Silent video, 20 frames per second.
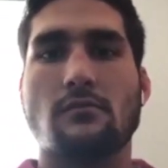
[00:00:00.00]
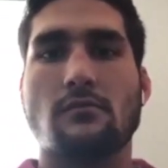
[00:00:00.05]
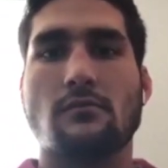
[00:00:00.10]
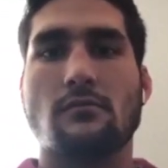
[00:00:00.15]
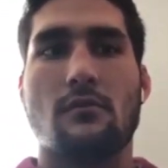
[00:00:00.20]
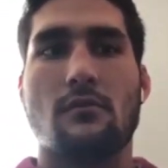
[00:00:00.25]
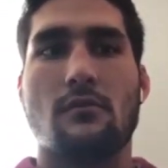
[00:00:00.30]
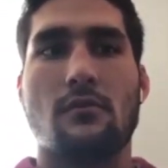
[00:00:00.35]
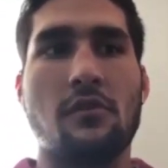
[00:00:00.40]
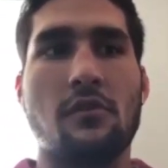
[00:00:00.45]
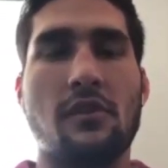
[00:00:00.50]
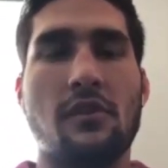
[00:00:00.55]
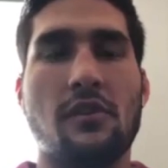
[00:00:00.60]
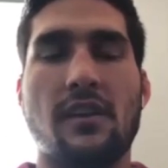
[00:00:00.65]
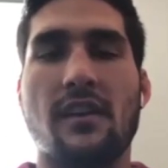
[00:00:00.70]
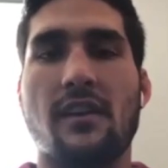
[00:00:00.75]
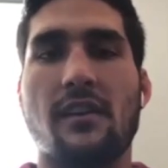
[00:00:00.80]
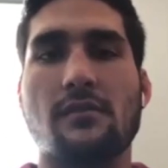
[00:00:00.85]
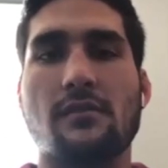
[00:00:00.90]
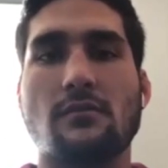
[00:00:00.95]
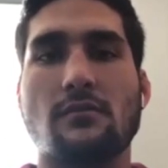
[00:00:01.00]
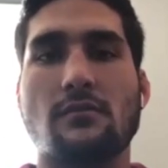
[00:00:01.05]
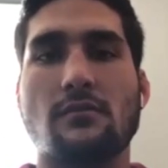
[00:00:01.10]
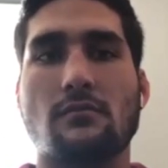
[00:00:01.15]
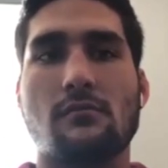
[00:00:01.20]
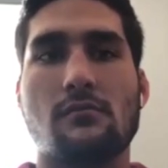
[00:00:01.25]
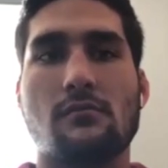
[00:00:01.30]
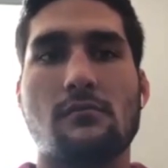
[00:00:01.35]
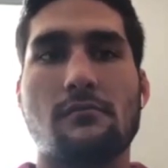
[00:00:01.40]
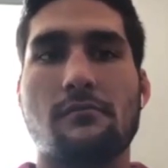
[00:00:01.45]
you can
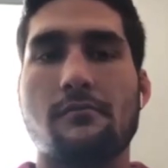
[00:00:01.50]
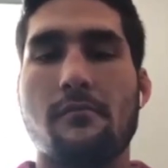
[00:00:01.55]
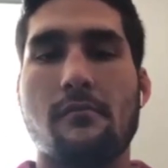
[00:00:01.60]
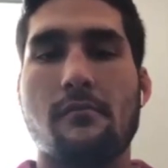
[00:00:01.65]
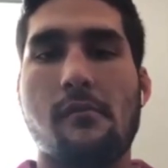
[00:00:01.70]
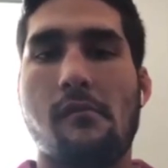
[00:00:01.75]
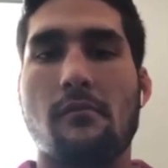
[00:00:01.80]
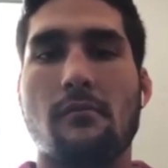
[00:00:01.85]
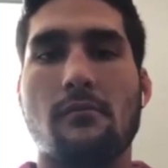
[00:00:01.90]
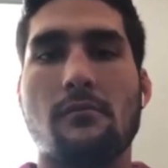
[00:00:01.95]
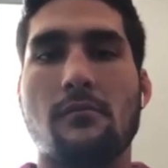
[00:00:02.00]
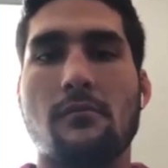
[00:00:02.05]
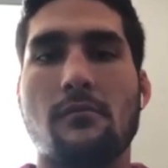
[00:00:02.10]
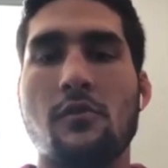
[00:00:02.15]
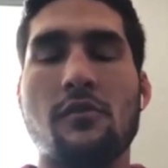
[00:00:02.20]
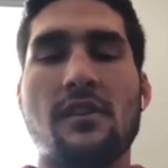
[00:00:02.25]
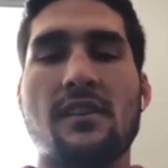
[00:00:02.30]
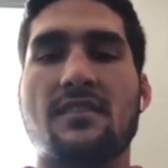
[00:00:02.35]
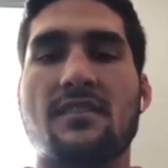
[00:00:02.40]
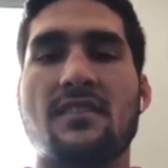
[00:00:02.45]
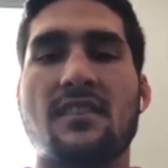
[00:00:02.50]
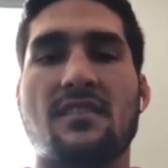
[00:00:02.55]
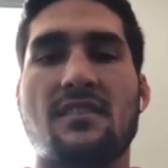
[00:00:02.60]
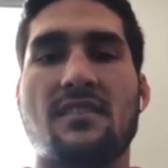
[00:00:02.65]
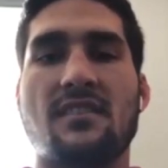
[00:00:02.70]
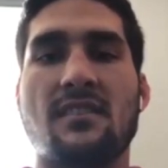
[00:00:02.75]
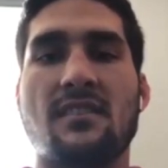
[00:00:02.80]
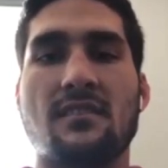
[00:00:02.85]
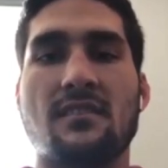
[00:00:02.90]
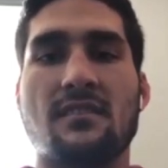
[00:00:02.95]
get 60
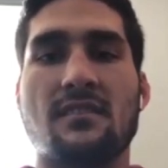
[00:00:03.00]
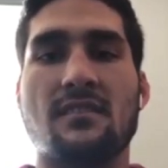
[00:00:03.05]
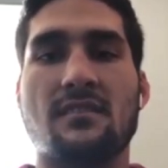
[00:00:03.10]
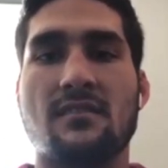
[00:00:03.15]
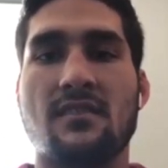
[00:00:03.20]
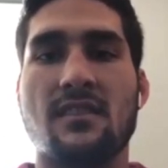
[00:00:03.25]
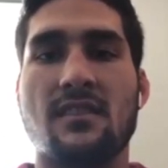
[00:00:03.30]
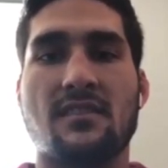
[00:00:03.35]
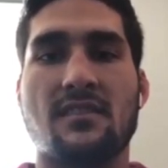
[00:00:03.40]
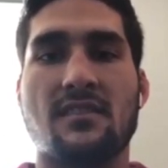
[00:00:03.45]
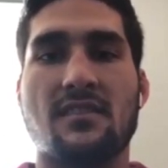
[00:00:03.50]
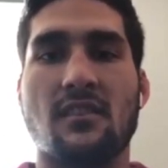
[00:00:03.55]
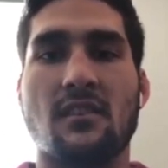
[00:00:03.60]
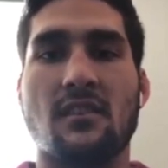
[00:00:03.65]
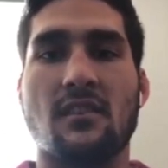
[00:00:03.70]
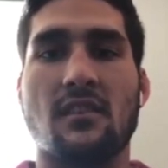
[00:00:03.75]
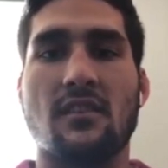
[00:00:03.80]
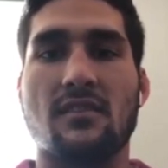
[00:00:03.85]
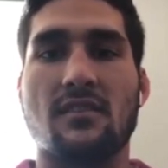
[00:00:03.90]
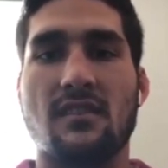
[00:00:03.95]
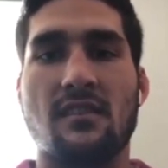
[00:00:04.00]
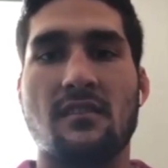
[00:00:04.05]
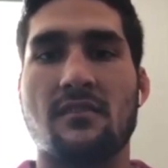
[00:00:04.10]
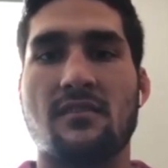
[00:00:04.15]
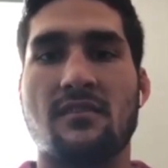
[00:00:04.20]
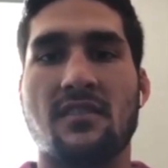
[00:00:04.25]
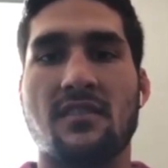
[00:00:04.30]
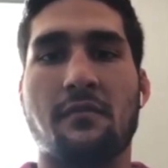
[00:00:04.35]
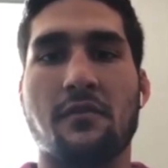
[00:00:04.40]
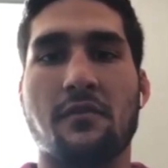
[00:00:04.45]
looks, 60 different
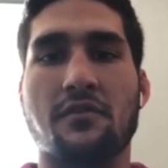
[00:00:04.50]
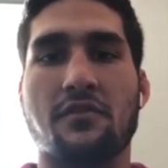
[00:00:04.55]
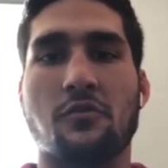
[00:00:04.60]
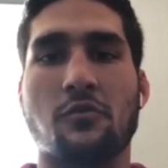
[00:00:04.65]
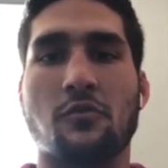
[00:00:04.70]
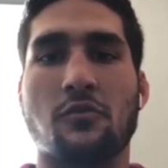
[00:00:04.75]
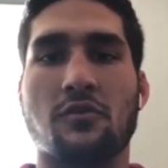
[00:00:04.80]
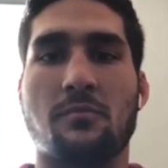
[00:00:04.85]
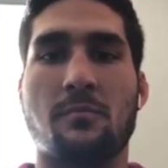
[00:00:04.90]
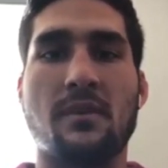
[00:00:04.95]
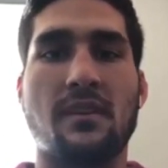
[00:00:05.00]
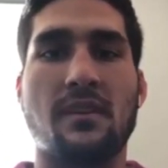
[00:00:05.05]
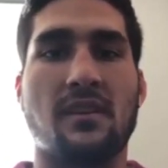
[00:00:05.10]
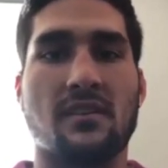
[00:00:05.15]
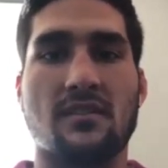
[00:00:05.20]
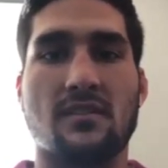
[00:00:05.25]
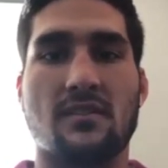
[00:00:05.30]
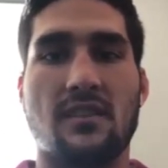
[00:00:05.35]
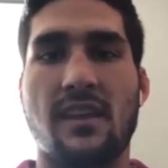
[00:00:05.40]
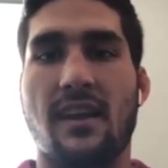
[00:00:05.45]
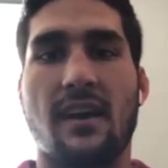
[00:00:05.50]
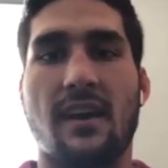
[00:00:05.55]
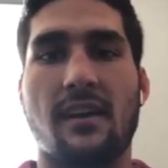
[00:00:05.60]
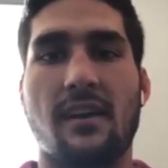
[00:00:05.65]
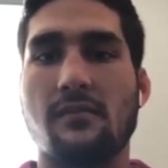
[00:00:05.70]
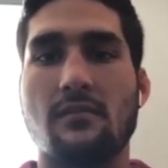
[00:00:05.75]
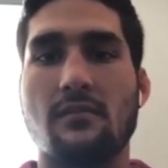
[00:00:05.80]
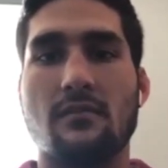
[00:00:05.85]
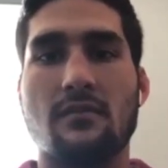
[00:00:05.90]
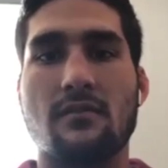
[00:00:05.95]
schools because they got
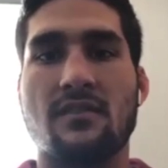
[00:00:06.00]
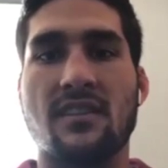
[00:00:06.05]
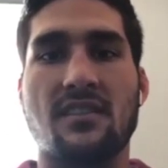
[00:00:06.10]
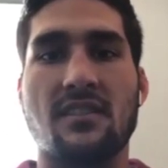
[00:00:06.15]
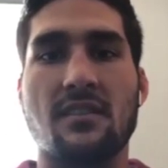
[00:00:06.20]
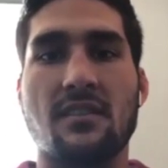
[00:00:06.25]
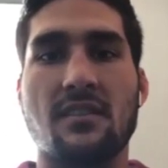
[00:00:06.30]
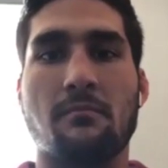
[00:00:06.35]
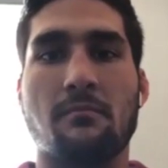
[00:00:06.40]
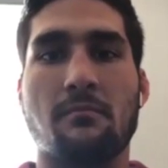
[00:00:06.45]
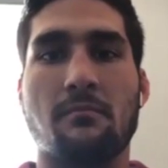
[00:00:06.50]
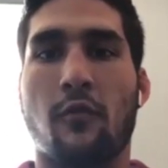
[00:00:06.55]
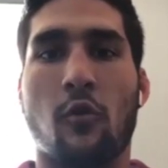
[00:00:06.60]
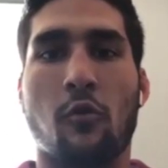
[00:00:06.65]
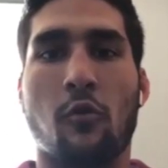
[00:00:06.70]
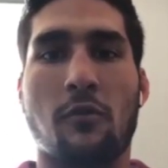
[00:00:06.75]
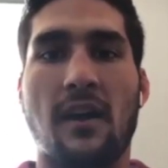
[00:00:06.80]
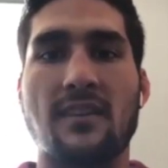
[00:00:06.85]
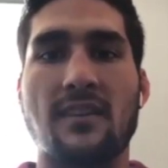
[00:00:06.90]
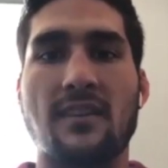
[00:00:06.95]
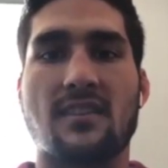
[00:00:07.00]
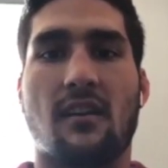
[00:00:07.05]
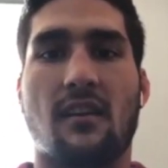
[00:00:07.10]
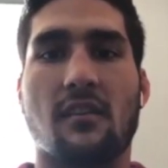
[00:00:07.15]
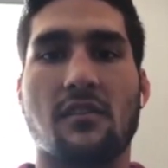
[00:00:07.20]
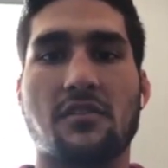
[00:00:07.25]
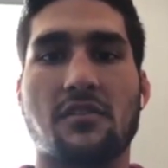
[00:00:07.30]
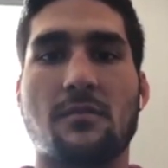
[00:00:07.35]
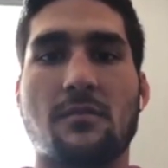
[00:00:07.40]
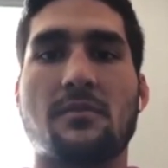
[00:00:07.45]
60 full ride
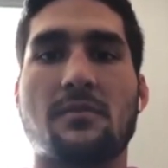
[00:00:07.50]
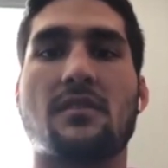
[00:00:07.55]
scholarships.